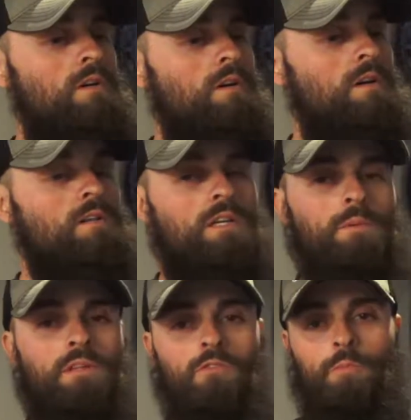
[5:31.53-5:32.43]
Tell
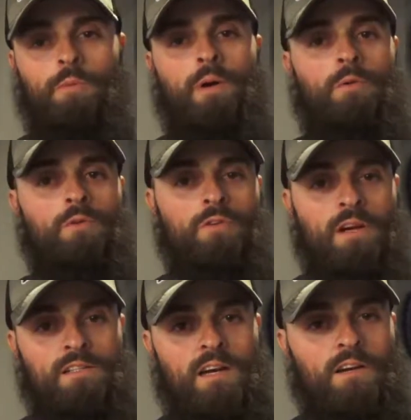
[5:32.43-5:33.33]
me a little bit about what you
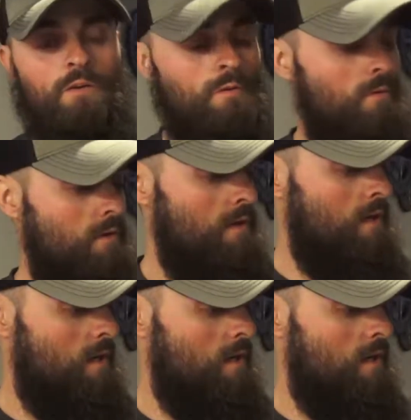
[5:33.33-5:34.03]
guys got going on.